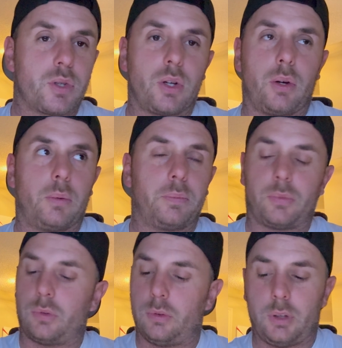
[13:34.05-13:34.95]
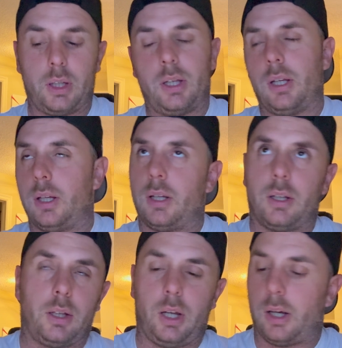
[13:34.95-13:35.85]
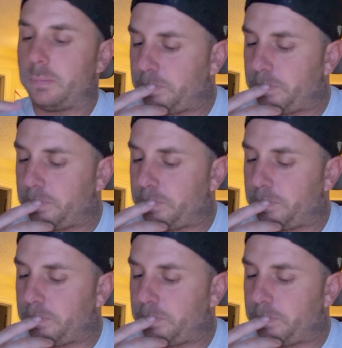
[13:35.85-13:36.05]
So, yeah.